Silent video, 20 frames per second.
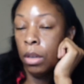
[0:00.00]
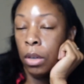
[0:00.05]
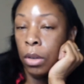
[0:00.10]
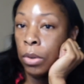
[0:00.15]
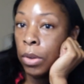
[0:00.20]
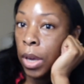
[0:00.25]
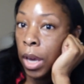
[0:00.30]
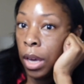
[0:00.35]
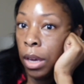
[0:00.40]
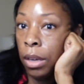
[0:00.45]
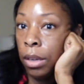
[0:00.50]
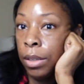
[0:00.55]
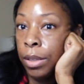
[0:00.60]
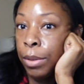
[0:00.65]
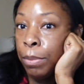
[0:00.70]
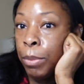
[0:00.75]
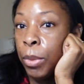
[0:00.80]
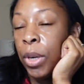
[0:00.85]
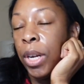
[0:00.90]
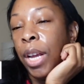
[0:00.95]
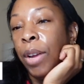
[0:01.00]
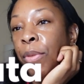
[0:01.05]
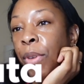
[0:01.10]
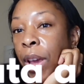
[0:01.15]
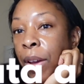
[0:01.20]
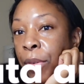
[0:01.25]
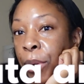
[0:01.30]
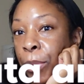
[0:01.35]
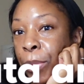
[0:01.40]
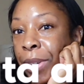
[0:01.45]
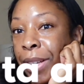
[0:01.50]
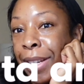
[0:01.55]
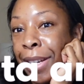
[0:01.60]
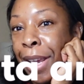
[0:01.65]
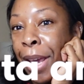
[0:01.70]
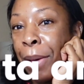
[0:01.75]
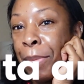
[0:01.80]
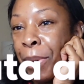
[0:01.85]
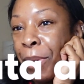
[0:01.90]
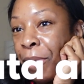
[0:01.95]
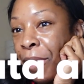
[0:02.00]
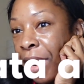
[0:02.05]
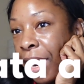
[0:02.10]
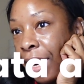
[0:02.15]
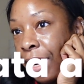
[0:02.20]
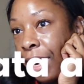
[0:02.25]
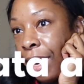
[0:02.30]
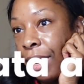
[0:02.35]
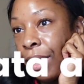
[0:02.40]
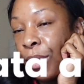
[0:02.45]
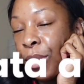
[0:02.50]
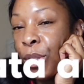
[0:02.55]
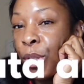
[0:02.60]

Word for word: Okay, good morning everyone. Happy Friday.